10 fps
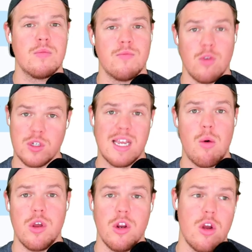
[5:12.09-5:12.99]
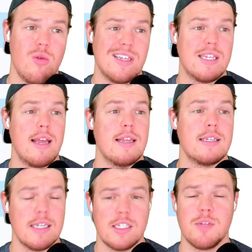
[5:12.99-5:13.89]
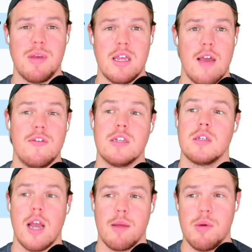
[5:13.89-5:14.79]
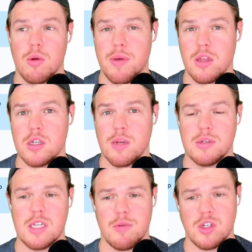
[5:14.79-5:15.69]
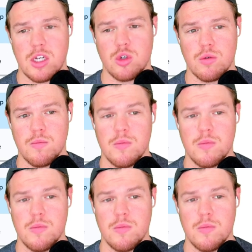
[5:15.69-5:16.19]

First thing I want you to know is that since it's a PDF, it's not gonna be able to pick this up in Zapier Central.